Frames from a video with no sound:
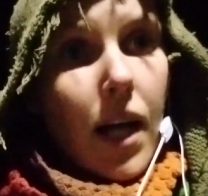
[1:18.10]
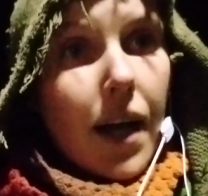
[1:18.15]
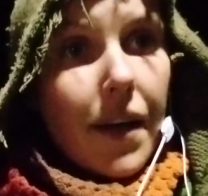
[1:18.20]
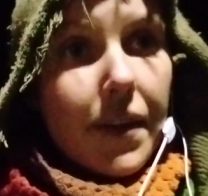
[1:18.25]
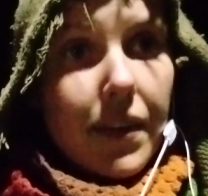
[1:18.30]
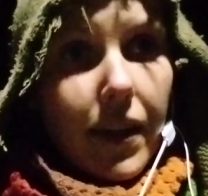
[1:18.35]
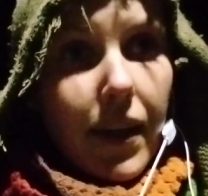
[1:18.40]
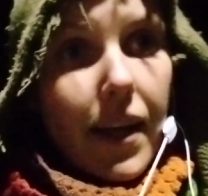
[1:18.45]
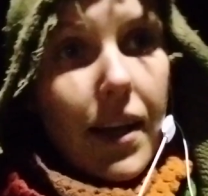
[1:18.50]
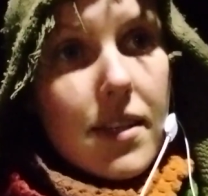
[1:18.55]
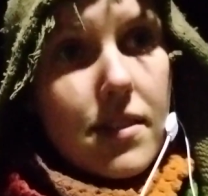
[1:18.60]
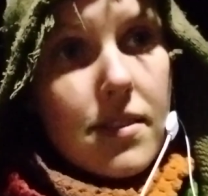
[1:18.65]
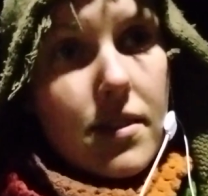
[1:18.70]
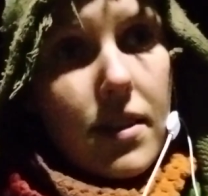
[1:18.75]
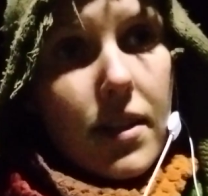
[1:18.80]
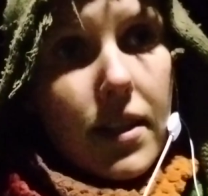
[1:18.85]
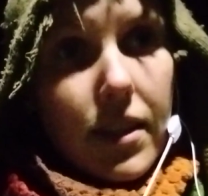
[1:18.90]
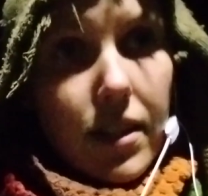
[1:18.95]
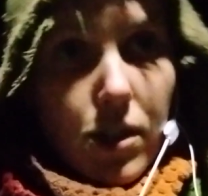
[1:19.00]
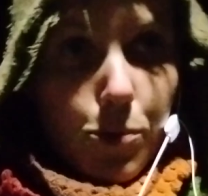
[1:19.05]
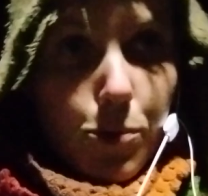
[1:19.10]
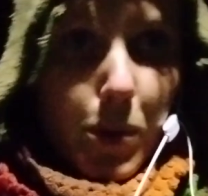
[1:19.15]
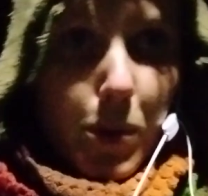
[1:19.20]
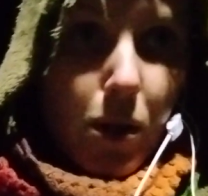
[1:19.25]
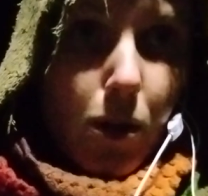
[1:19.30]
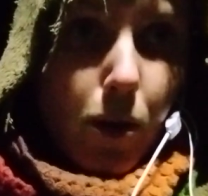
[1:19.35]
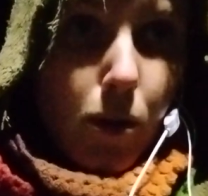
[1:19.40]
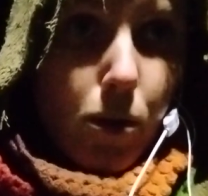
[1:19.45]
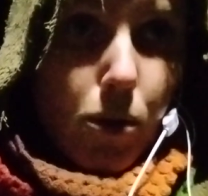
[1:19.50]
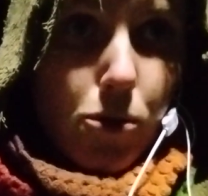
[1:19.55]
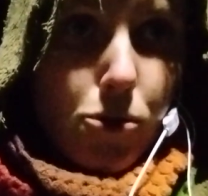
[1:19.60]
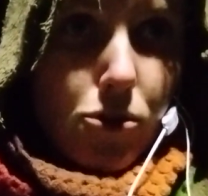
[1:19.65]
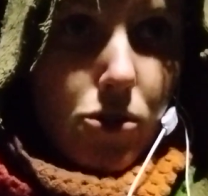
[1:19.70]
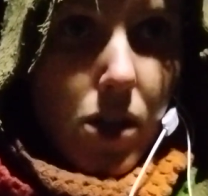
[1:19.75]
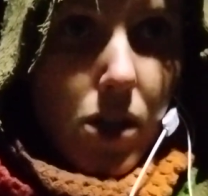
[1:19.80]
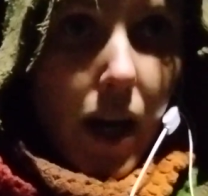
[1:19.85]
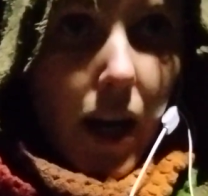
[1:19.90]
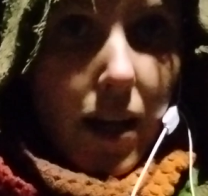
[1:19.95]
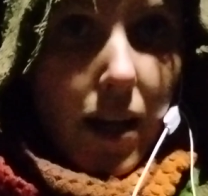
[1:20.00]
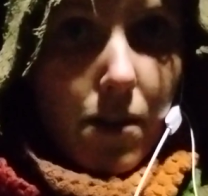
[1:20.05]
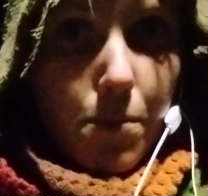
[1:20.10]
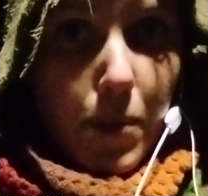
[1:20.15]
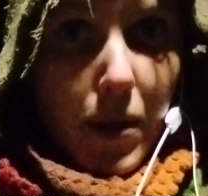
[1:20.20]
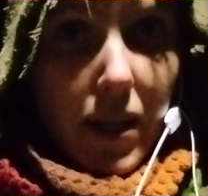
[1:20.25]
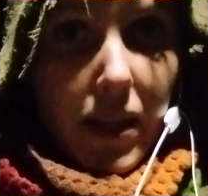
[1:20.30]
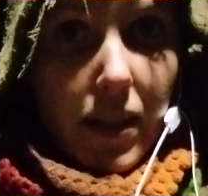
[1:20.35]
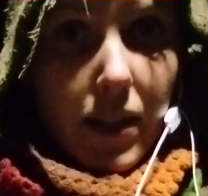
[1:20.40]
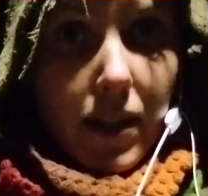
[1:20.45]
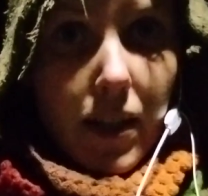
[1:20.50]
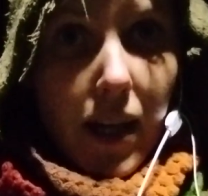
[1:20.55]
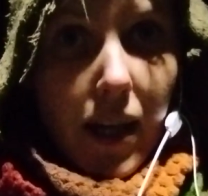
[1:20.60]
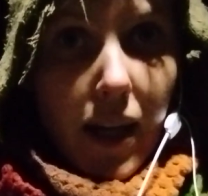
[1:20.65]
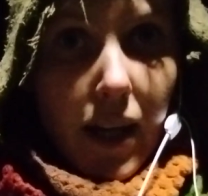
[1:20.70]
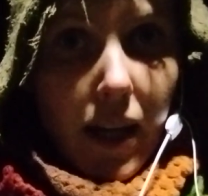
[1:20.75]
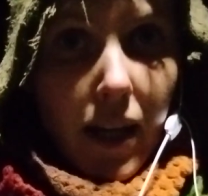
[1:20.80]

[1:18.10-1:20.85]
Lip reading: And I guess it is because I've been